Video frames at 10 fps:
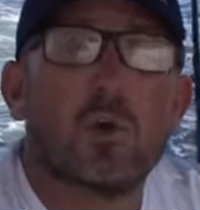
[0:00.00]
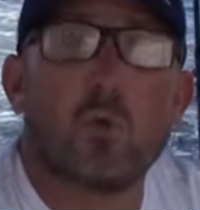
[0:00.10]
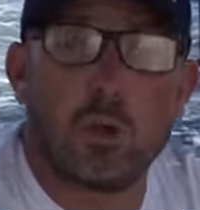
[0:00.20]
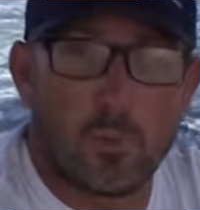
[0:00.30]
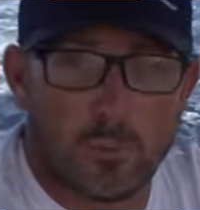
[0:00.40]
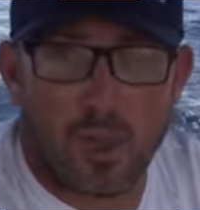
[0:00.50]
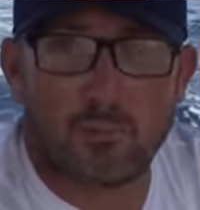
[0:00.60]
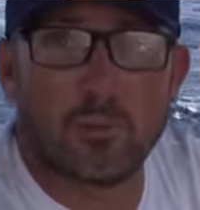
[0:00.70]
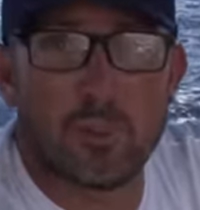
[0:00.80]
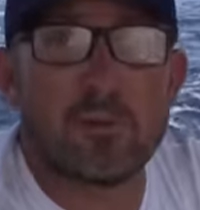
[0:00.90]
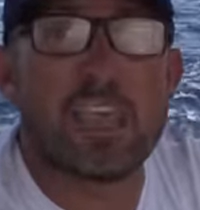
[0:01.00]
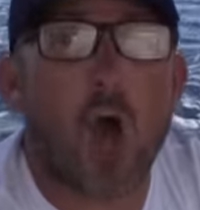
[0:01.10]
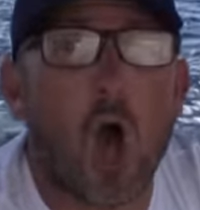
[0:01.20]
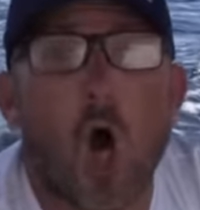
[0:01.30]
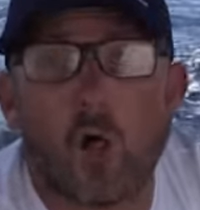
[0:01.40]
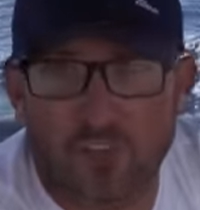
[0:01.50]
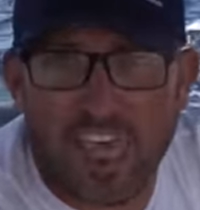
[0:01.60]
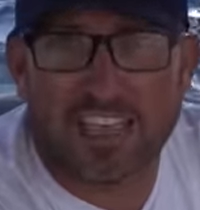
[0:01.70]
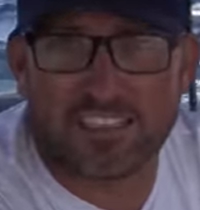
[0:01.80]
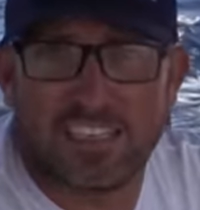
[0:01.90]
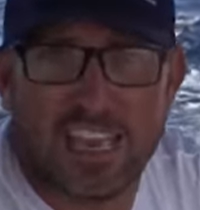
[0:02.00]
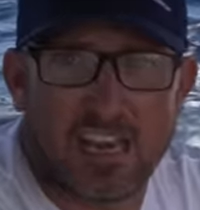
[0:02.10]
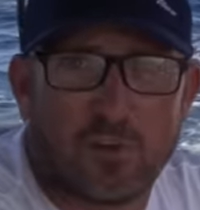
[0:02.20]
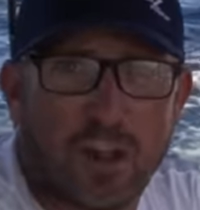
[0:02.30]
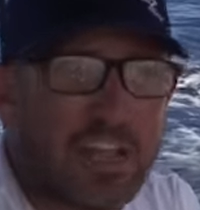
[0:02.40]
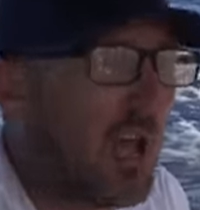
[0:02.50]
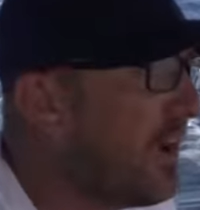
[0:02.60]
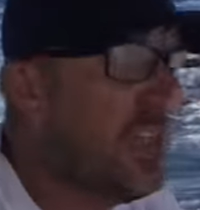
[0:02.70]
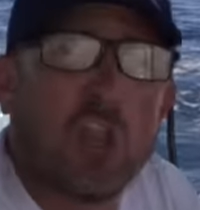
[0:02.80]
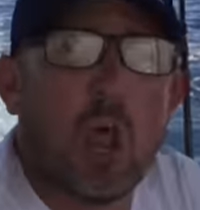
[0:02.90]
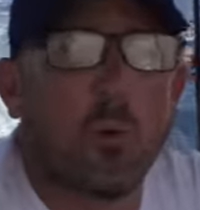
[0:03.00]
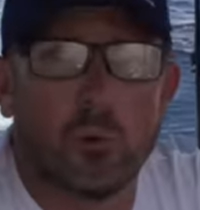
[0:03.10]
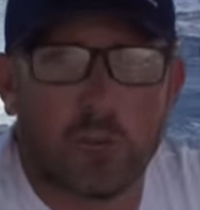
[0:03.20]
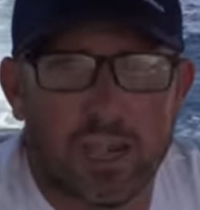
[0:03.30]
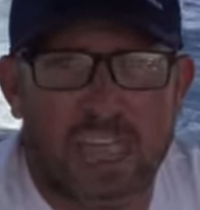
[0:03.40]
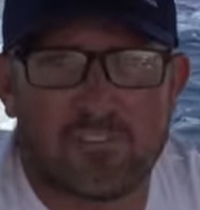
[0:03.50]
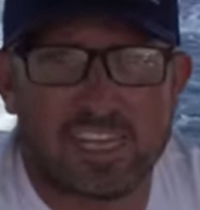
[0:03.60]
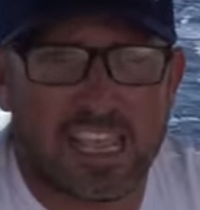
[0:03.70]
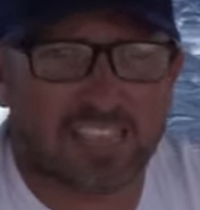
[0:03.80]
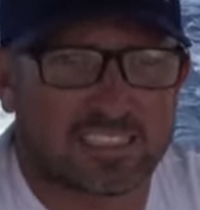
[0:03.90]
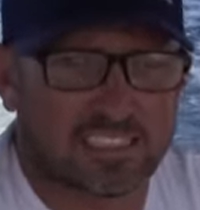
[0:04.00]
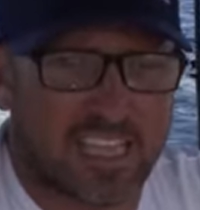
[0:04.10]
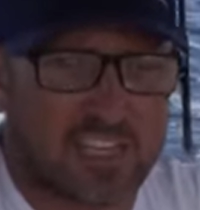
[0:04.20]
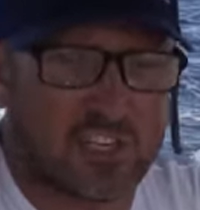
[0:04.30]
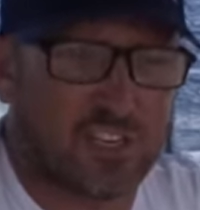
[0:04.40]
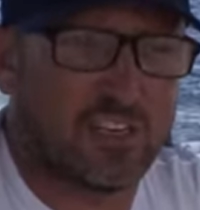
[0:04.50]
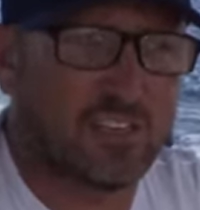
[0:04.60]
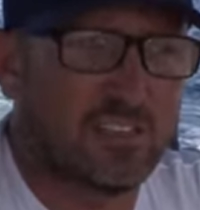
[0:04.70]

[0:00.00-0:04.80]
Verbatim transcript: We would probably be all vaccinated right now and no one would have any hesitation.